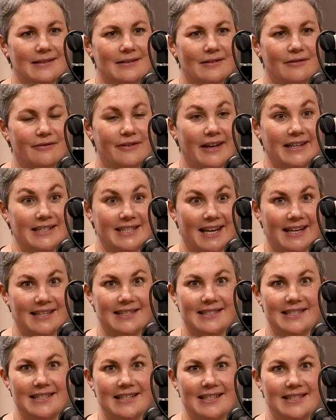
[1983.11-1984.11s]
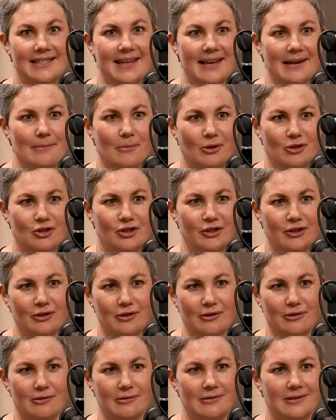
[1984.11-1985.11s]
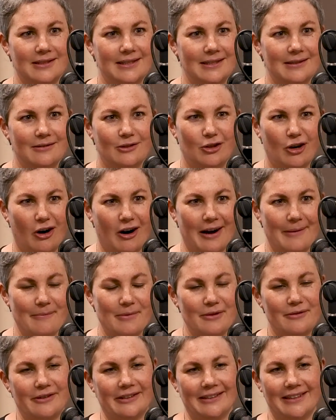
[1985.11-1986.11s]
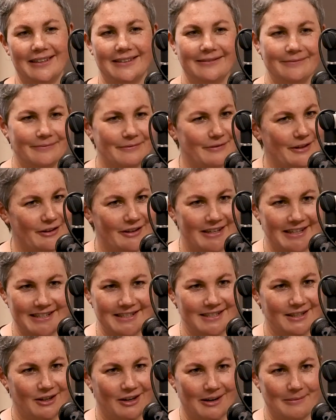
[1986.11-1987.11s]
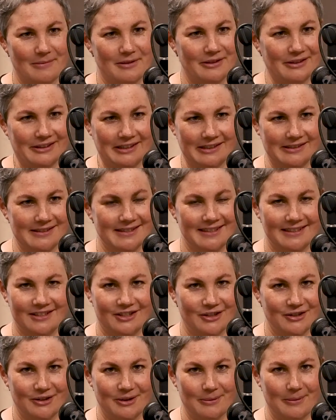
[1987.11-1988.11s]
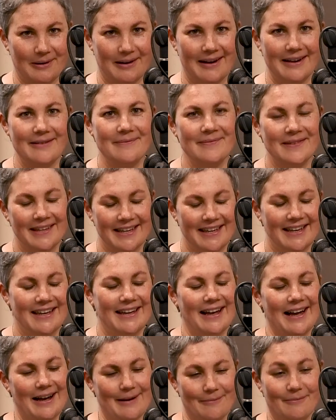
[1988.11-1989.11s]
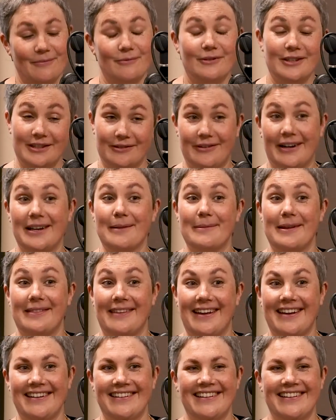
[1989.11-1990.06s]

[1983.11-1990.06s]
fantastic, set in Montreal, crime thriller. Very into crime thrillers. Don't know why. Really recommend that.